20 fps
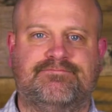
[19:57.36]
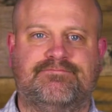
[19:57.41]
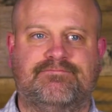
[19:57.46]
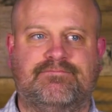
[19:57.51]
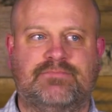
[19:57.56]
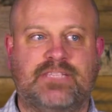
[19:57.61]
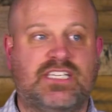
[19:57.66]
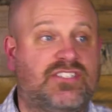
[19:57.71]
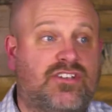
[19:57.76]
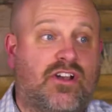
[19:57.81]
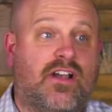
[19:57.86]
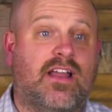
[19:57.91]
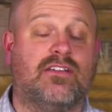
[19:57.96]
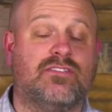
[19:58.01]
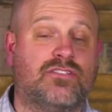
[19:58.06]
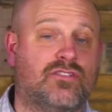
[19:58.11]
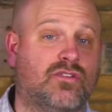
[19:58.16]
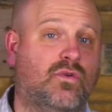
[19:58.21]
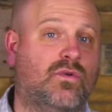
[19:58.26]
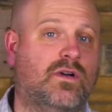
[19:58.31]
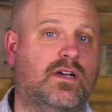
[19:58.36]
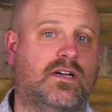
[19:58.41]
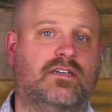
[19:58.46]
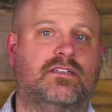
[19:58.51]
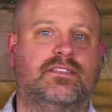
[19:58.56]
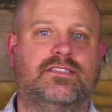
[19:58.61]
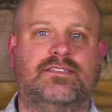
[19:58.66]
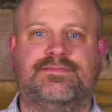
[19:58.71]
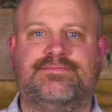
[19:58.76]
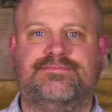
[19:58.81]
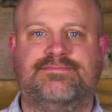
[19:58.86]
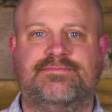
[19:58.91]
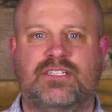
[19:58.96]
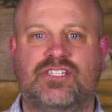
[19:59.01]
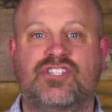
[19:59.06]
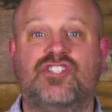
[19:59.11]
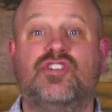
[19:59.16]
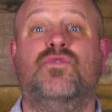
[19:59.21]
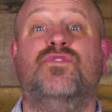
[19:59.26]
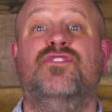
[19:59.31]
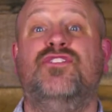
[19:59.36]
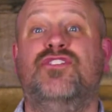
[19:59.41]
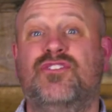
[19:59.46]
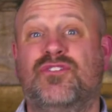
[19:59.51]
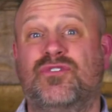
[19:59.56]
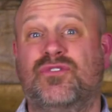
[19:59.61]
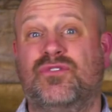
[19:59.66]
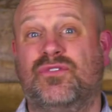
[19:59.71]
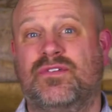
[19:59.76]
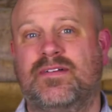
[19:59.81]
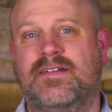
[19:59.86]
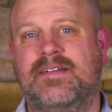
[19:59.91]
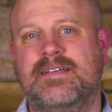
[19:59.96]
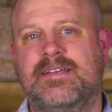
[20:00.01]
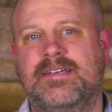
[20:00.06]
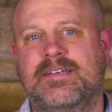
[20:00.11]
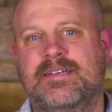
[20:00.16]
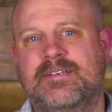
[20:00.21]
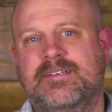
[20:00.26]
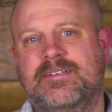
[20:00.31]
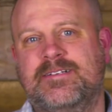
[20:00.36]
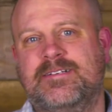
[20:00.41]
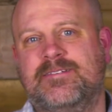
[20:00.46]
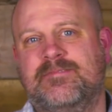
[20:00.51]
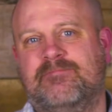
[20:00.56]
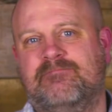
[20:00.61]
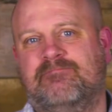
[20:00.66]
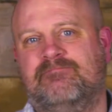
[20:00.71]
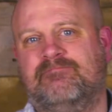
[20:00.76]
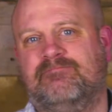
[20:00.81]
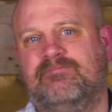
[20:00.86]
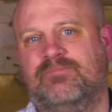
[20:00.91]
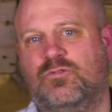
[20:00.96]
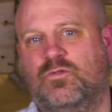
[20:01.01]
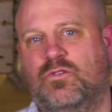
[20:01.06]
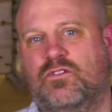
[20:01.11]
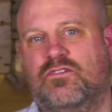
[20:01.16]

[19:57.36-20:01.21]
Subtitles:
they start out so well and so new. We're